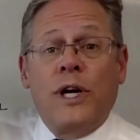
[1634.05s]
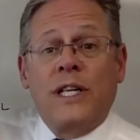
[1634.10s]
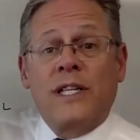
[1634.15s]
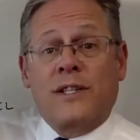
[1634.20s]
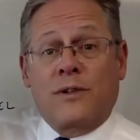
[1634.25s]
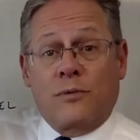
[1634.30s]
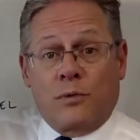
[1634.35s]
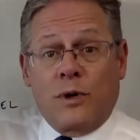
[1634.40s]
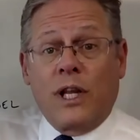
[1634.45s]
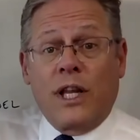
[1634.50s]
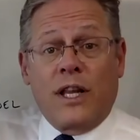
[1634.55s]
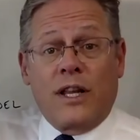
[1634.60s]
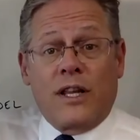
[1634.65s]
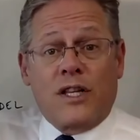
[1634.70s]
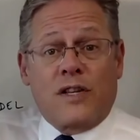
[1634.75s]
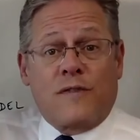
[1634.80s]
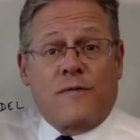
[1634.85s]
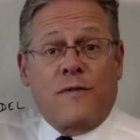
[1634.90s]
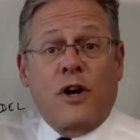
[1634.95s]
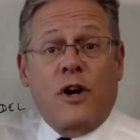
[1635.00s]
really the
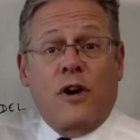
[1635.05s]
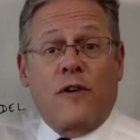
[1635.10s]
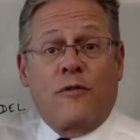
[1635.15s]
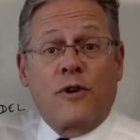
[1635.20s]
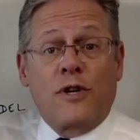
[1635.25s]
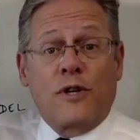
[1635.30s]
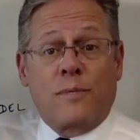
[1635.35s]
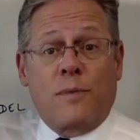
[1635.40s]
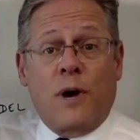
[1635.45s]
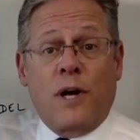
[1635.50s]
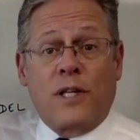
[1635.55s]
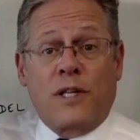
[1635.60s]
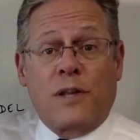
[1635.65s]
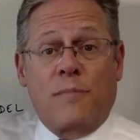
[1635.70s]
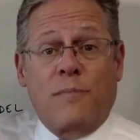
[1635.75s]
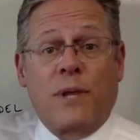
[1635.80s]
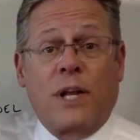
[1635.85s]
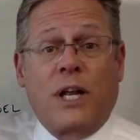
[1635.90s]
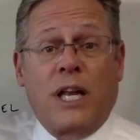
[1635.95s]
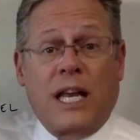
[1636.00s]
sphere of
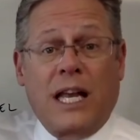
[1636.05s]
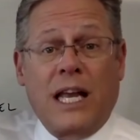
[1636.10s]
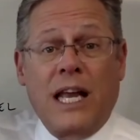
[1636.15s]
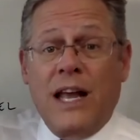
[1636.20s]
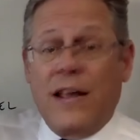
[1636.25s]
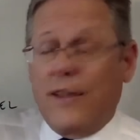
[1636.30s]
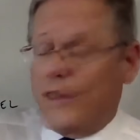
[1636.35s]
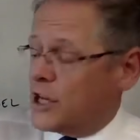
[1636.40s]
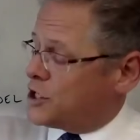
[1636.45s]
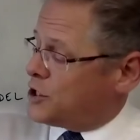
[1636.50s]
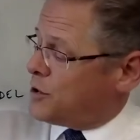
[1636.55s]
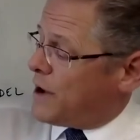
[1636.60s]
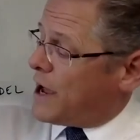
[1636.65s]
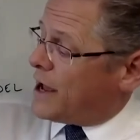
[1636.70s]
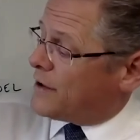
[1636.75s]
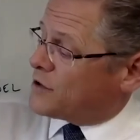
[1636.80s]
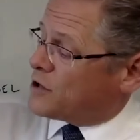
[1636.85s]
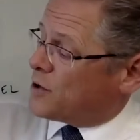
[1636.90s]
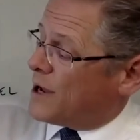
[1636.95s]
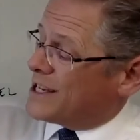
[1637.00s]
responsibility that you
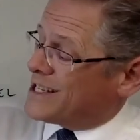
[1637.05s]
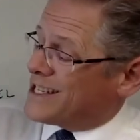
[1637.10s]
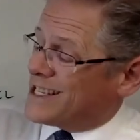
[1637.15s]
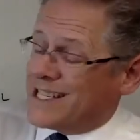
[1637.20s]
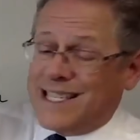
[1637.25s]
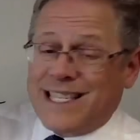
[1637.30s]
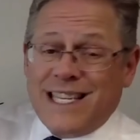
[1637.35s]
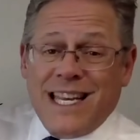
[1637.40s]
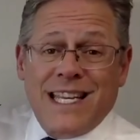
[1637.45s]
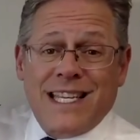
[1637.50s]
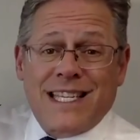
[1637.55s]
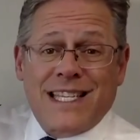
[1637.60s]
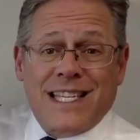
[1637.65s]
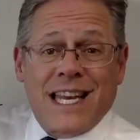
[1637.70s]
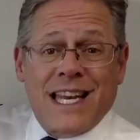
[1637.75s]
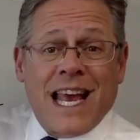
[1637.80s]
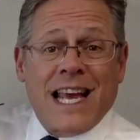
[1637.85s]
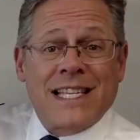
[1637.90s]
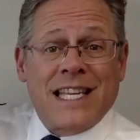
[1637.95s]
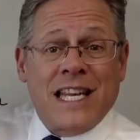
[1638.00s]
have. So as a
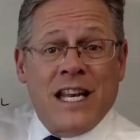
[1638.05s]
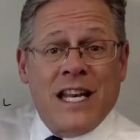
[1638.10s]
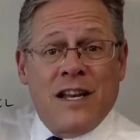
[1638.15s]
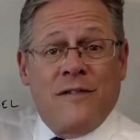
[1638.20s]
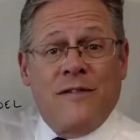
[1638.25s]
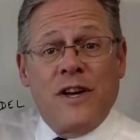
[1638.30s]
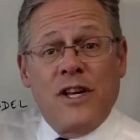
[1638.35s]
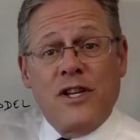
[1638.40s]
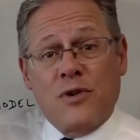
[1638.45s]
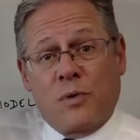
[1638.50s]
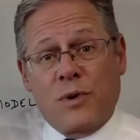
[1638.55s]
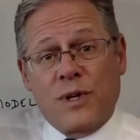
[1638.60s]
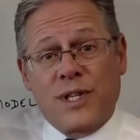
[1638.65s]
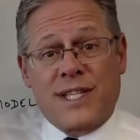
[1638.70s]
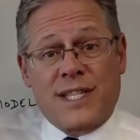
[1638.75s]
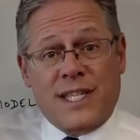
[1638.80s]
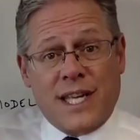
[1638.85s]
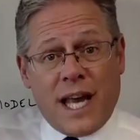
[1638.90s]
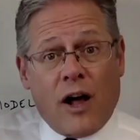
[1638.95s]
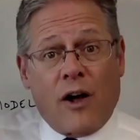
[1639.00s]
citizen, as an individual
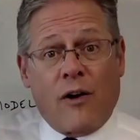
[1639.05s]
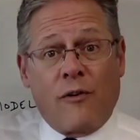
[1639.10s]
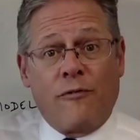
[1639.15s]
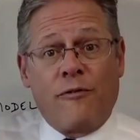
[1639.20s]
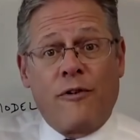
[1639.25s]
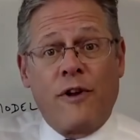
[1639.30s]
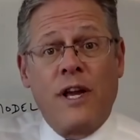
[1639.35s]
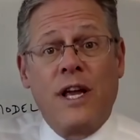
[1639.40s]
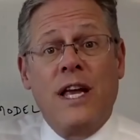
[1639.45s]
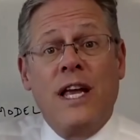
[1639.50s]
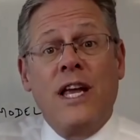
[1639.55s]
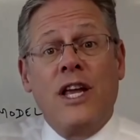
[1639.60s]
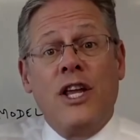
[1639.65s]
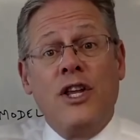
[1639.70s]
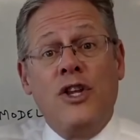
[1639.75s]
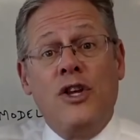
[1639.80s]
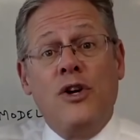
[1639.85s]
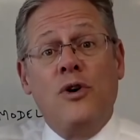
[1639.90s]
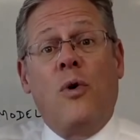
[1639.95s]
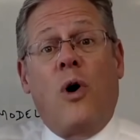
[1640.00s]
self,
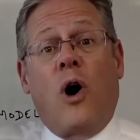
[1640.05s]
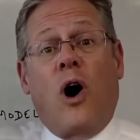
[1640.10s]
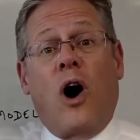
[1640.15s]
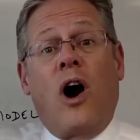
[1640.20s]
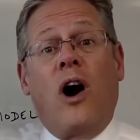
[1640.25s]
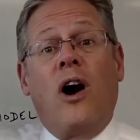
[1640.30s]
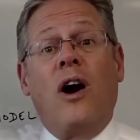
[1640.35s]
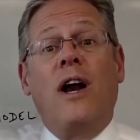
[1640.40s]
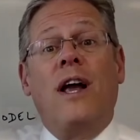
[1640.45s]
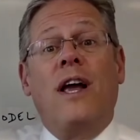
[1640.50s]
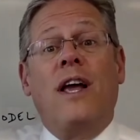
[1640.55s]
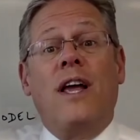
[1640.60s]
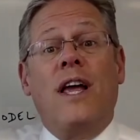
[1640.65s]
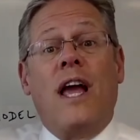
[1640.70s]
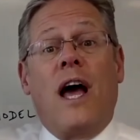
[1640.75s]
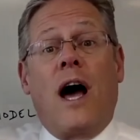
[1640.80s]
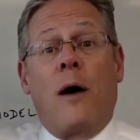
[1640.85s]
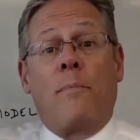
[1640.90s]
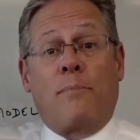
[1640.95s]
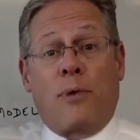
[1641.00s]
you are
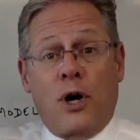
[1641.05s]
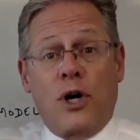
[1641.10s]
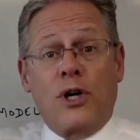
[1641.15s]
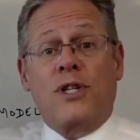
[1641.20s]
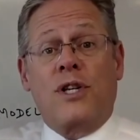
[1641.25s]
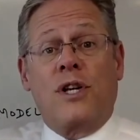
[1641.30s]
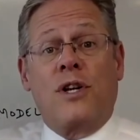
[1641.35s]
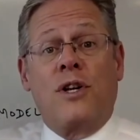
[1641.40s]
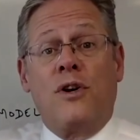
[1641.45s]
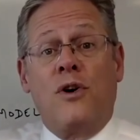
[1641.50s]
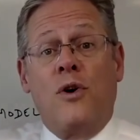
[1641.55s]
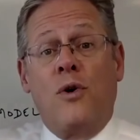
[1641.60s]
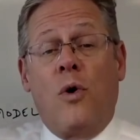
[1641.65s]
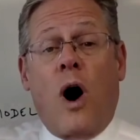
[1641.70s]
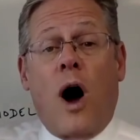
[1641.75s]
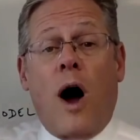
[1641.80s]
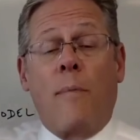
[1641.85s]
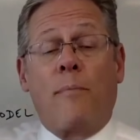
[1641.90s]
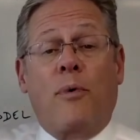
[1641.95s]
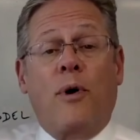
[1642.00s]
a person who
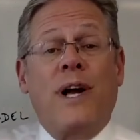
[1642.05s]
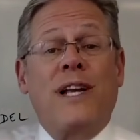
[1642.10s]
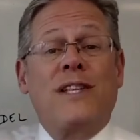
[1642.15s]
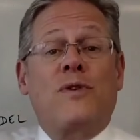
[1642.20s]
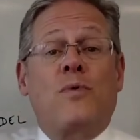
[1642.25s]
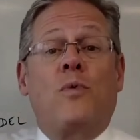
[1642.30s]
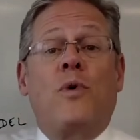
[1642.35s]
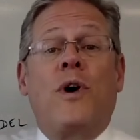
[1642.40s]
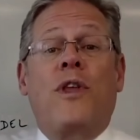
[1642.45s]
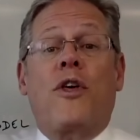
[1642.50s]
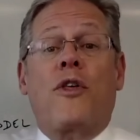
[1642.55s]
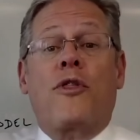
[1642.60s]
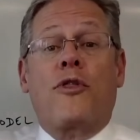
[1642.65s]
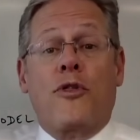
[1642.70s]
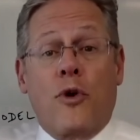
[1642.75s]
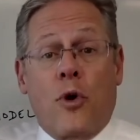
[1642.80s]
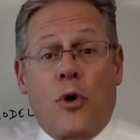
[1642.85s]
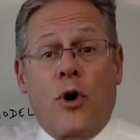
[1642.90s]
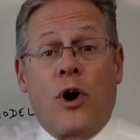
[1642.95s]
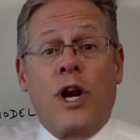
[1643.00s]
operates with
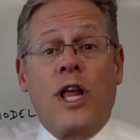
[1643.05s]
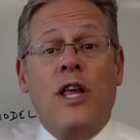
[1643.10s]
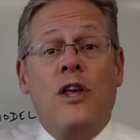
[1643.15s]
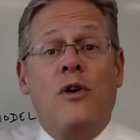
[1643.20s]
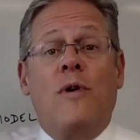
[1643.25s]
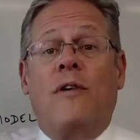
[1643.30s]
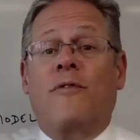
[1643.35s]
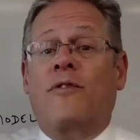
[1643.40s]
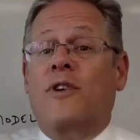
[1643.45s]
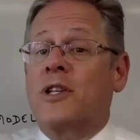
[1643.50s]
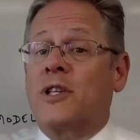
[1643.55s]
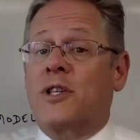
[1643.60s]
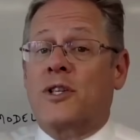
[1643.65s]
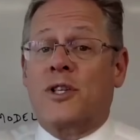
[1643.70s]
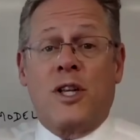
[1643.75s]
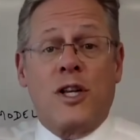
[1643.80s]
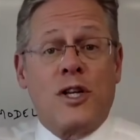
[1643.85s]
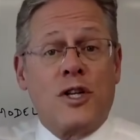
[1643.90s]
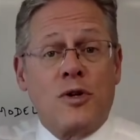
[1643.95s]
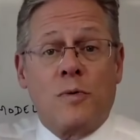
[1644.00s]
authority. You have
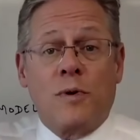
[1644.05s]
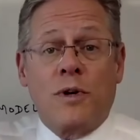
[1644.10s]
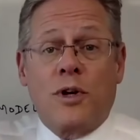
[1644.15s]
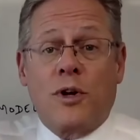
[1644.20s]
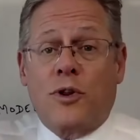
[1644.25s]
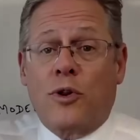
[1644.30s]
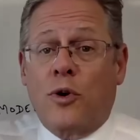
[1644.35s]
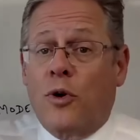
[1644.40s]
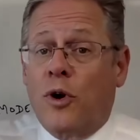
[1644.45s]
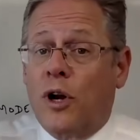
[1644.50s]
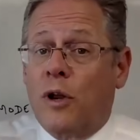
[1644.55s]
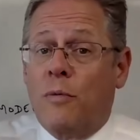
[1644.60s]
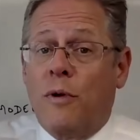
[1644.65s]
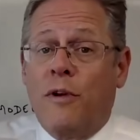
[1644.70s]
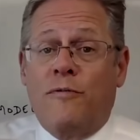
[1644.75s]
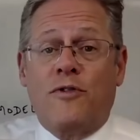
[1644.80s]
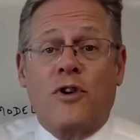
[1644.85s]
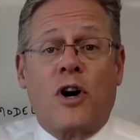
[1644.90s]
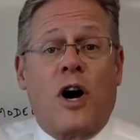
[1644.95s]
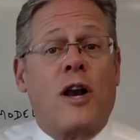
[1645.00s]
constituent authority
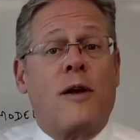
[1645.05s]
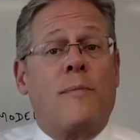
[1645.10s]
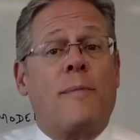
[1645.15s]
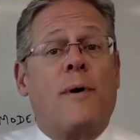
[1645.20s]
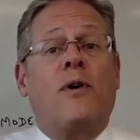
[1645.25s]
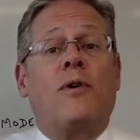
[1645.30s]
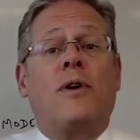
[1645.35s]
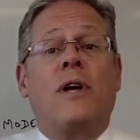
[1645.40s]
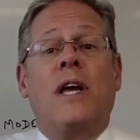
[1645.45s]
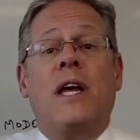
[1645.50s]
we've taught about